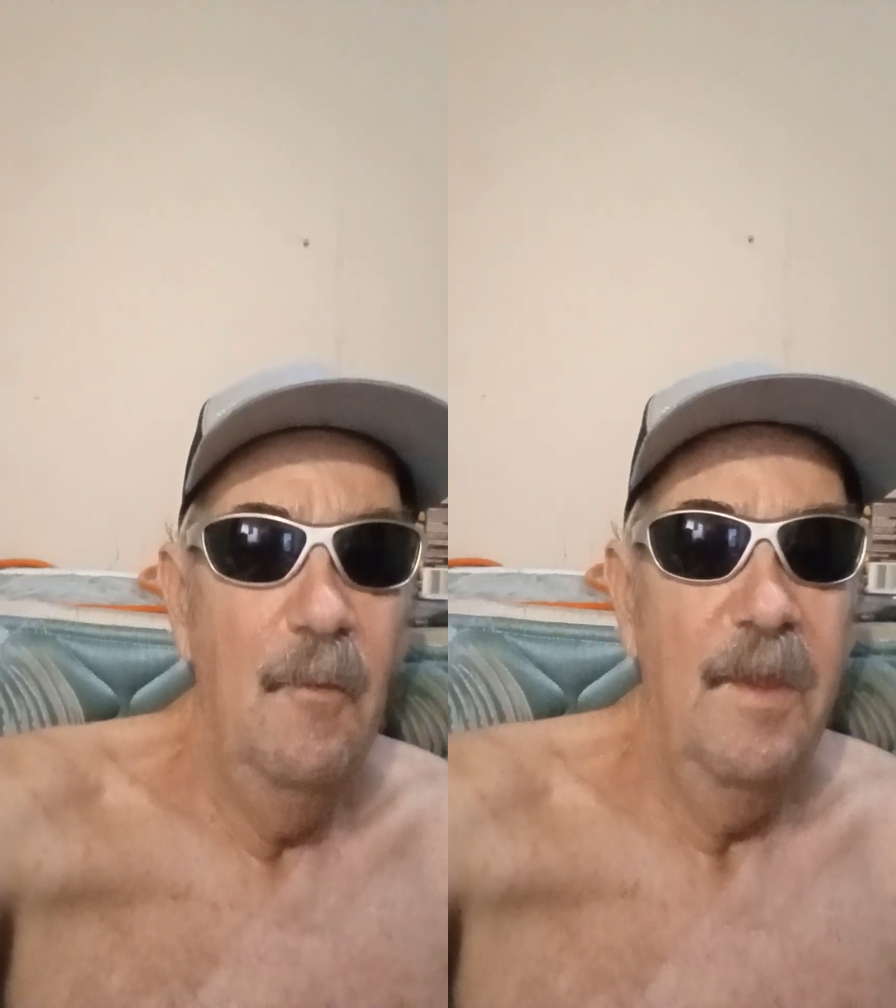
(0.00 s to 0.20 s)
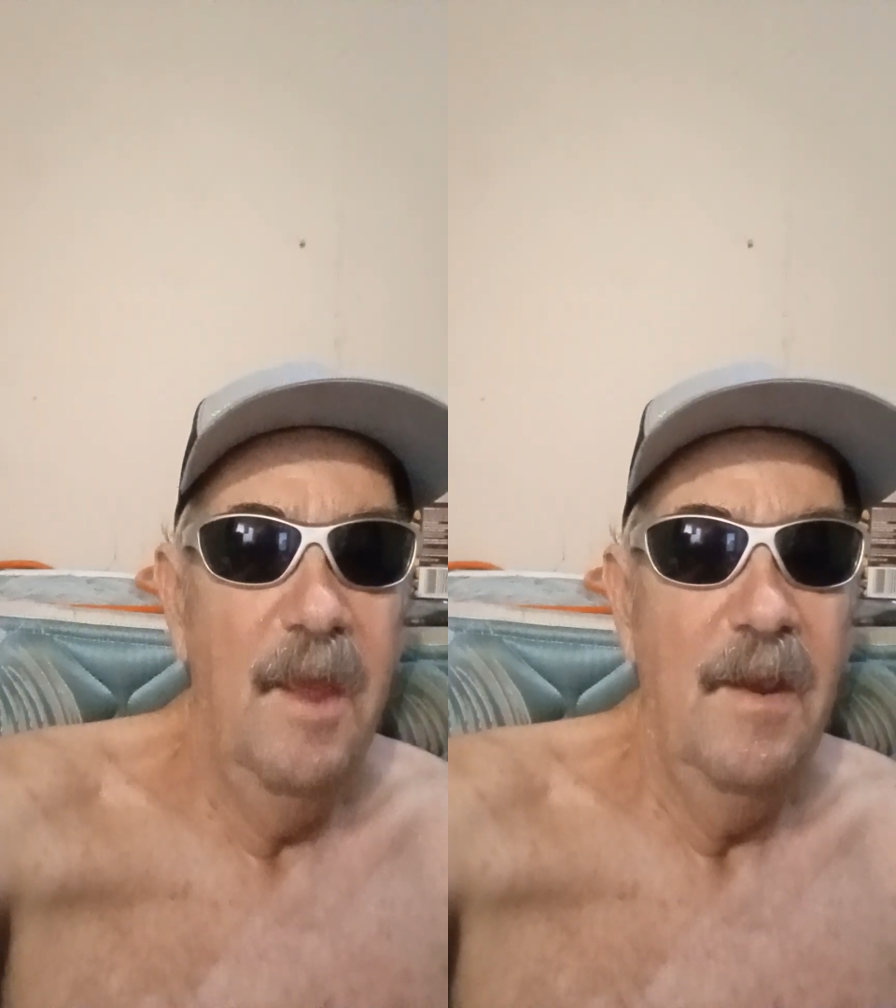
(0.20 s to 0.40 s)

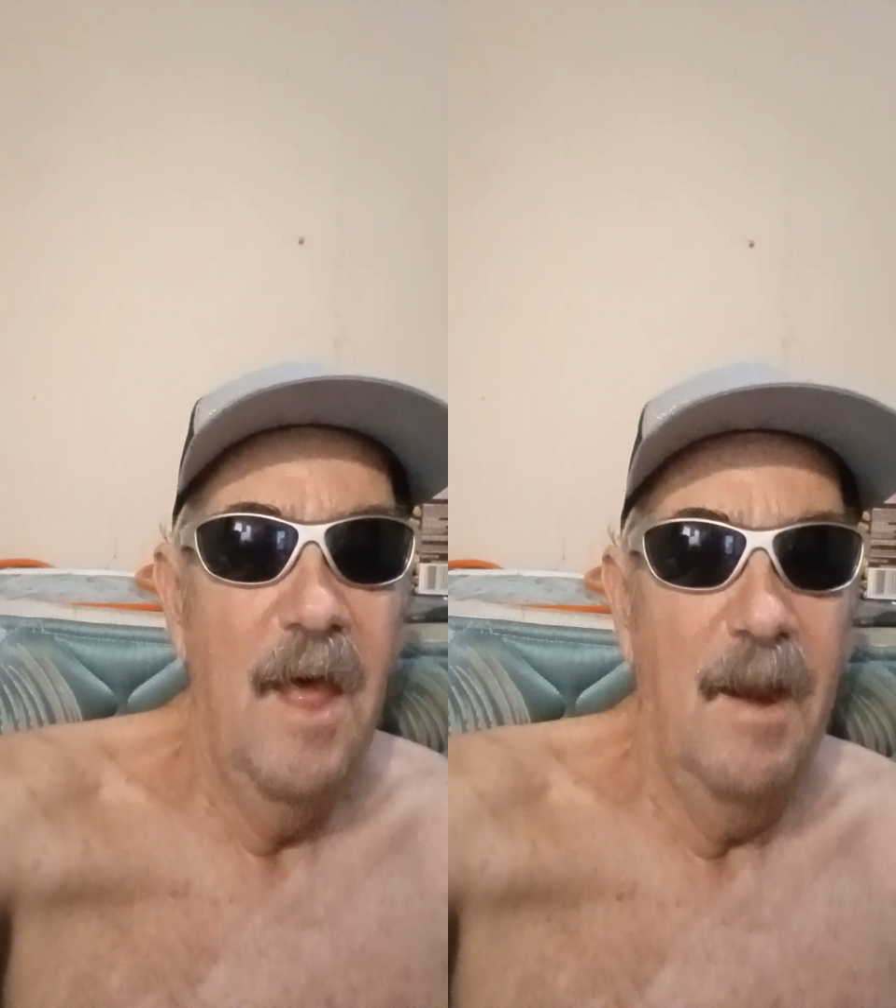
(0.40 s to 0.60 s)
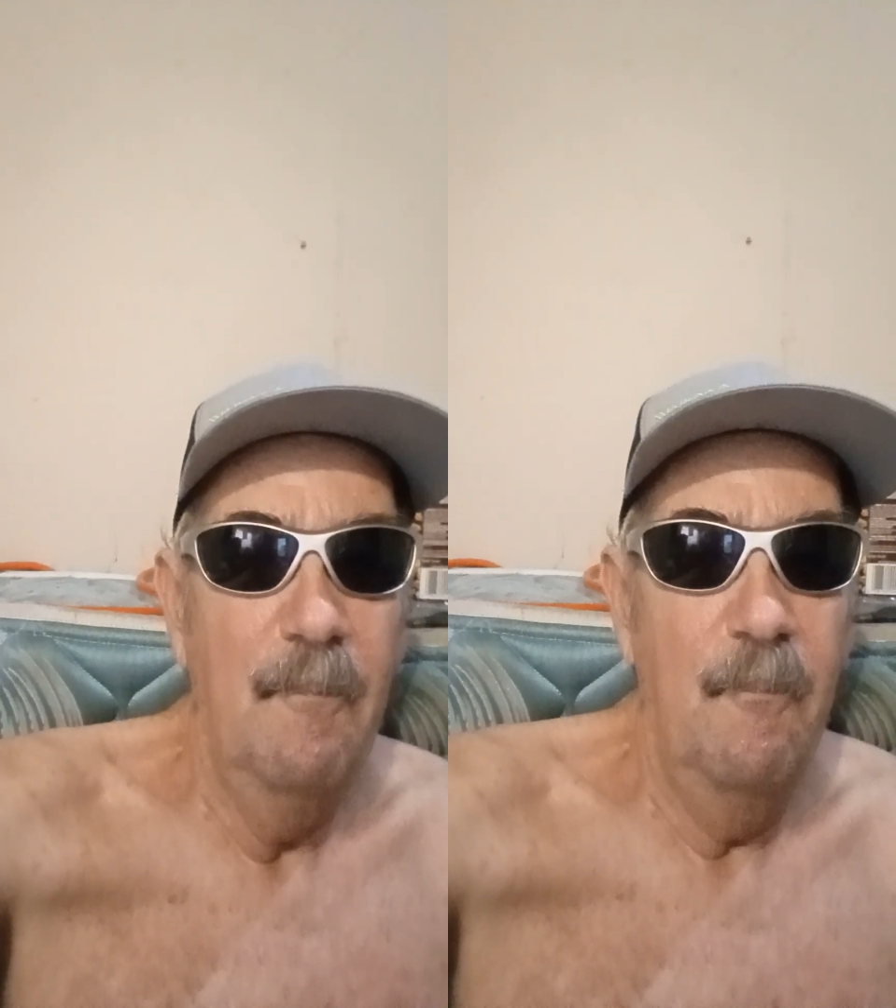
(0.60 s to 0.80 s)
don't get a
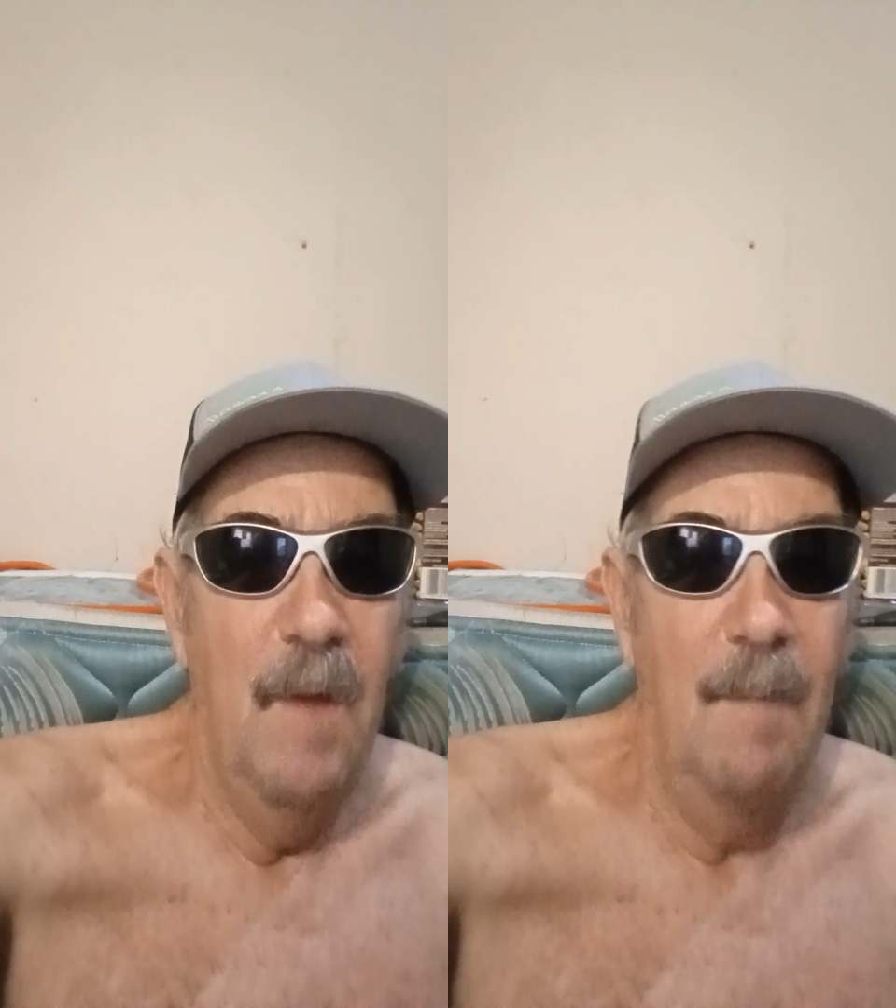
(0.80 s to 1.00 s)
lot of.